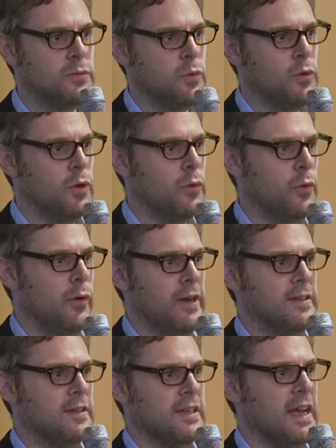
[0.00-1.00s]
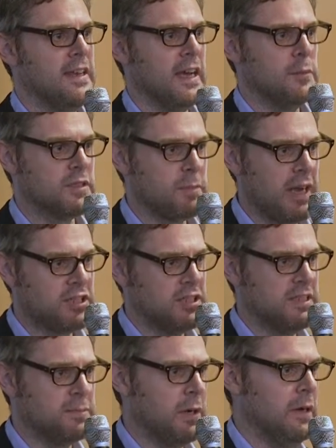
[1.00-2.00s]
we're ending up as
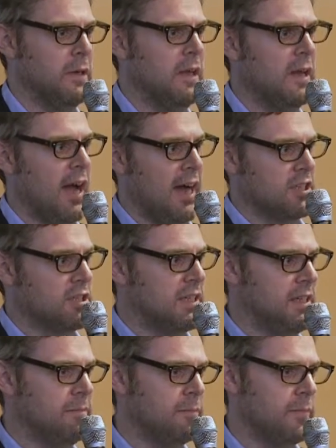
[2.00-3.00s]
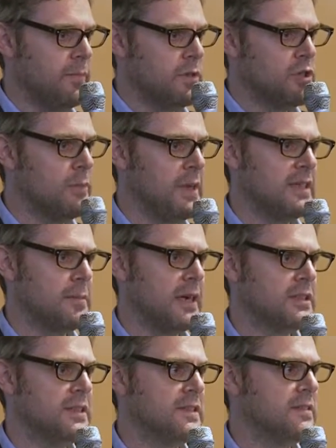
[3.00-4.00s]
splashes, but actually it should have been
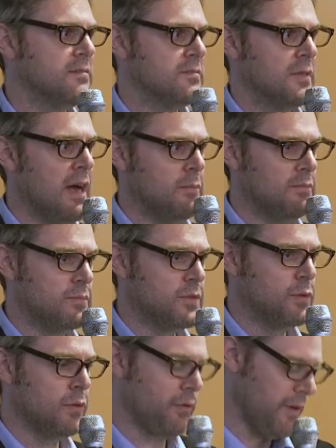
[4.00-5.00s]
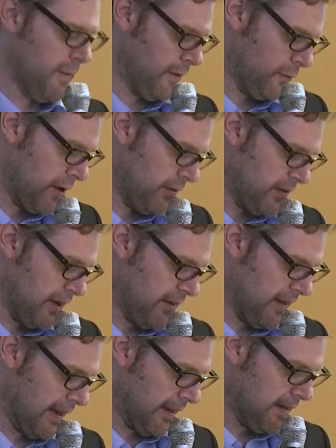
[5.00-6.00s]
splashes 2 or 3 months previously, I
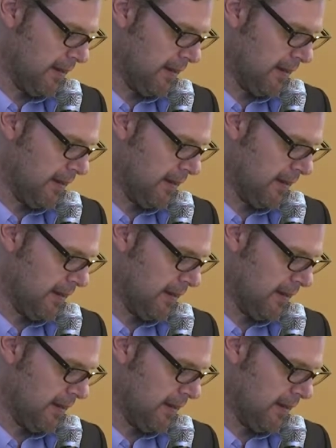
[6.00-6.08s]
think.